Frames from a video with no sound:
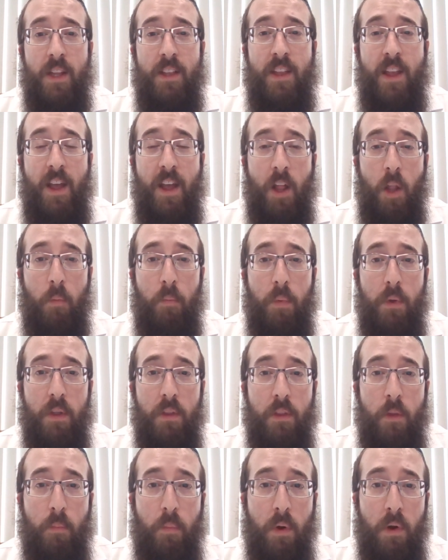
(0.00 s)
to help
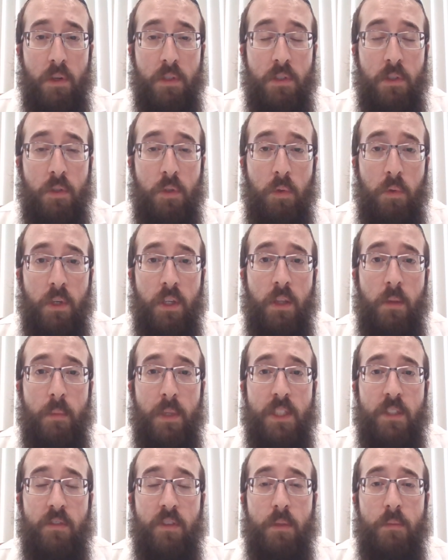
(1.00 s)
the person doing the
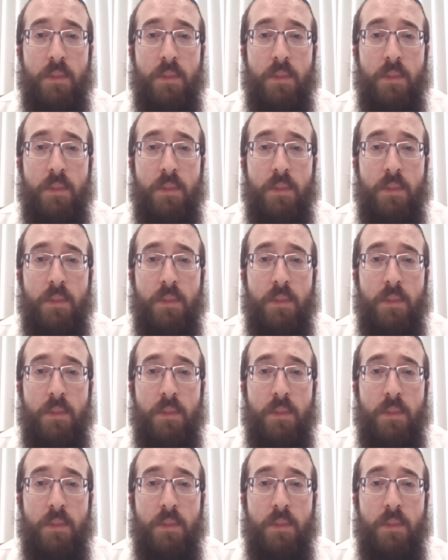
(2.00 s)
mitzvah